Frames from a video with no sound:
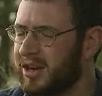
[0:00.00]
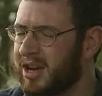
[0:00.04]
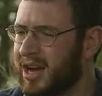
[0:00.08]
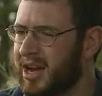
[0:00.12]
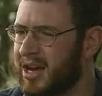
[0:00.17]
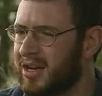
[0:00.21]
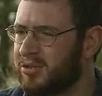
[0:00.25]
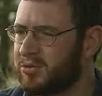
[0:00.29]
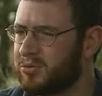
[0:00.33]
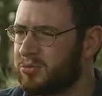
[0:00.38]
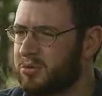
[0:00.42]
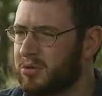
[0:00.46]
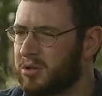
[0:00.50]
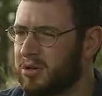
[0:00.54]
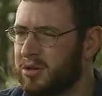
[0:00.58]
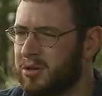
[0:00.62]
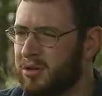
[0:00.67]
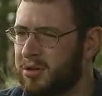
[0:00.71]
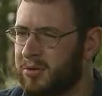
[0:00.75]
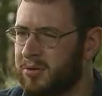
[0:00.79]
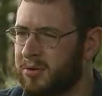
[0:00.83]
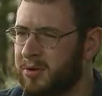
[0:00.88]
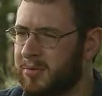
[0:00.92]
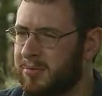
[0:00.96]
God's
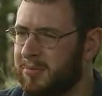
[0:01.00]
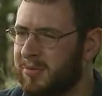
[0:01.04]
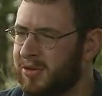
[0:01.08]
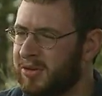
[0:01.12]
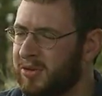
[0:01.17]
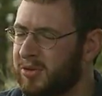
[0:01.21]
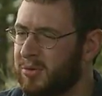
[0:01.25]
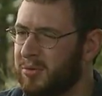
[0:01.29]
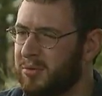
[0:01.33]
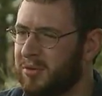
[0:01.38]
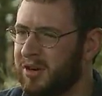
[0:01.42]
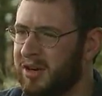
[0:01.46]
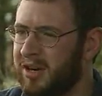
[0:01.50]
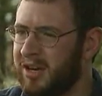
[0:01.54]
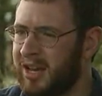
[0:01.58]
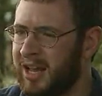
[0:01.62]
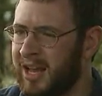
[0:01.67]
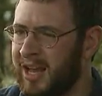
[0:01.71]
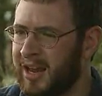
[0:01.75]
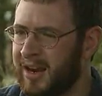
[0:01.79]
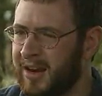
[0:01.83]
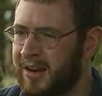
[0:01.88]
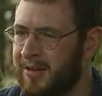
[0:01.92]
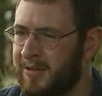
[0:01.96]
word to them until we're
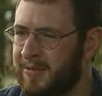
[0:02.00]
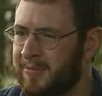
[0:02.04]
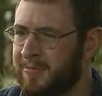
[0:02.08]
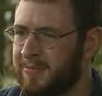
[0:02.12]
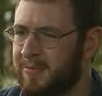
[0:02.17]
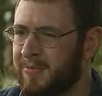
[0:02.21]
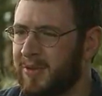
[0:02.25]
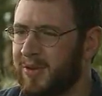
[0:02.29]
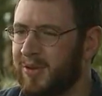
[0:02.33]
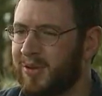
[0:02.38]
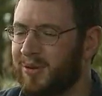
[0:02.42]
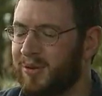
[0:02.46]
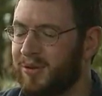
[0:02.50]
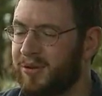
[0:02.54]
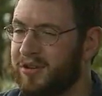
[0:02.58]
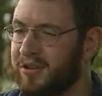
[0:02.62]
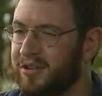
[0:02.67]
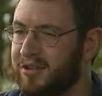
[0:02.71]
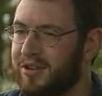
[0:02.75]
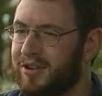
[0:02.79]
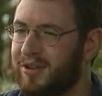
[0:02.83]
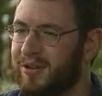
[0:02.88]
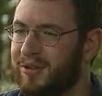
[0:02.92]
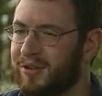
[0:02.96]
dead, or
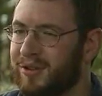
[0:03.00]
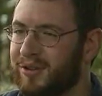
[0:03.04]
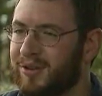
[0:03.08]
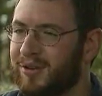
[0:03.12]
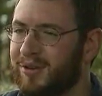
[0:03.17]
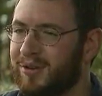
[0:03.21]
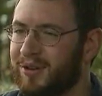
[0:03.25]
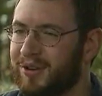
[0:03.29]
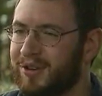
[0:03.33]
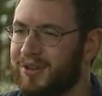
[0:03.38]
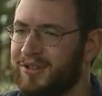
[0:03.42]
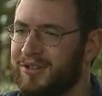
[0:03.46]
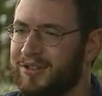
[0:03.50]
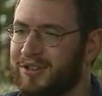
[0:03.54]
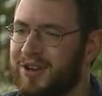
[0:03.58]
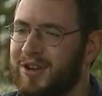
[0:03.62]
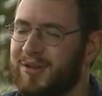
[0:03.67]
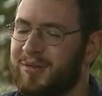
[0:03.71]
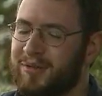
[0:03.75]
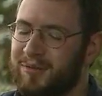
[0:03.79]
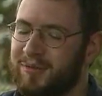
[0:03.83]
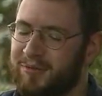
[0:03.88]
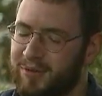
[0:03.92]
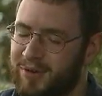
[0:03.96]
until the Lord
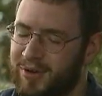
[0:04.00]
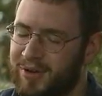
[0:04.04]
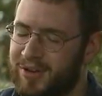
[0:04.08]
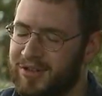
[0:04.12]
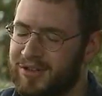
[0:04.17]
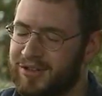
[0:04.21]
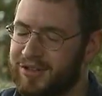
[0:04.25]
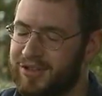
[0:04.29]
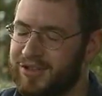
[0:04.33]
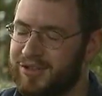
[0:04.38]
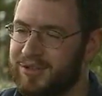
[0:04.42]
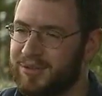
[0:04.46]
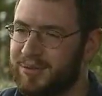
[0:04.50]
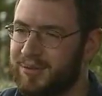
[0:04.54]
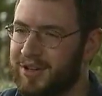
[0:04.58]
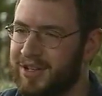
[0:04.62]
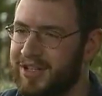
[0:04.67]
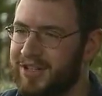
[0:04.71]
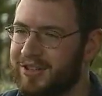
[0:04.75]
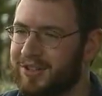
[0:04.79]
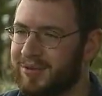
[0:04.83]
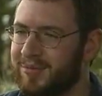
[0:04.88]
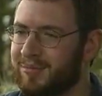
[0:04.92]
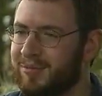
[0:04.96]
calls us
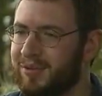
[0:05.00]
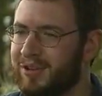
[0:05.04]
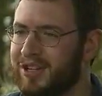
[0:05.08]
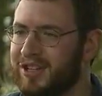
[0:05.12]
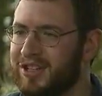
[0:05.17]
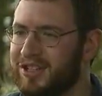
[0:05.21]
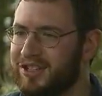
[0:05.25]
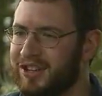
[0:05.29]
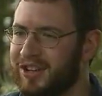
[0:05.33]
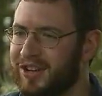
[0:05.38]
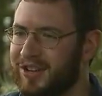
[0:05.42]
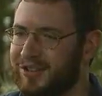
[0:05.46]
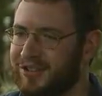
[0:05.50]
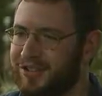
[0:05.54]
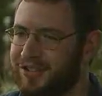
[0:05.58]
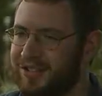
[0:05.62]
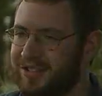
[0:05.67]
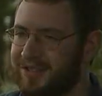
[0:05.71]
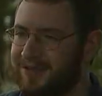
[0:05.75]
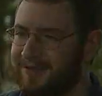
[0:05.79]
away someplace else.